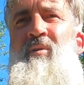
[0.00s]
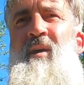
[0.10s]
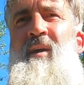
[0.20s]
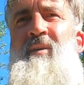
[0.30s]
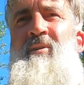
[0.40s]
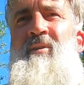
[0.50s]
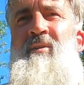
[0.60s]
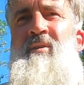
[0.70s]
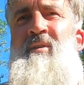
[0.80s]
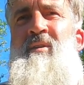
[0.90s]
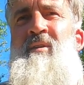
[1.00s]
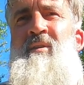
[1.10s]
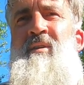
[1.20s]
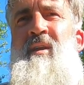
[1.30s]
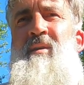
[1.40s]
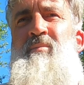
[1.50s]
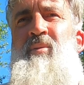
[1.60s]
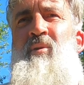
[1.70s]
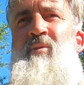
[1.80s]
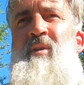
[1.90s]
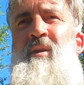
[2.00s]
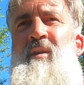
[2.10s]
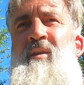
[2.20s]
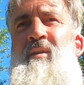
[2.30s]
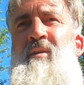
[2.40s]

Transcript: now, keep plonking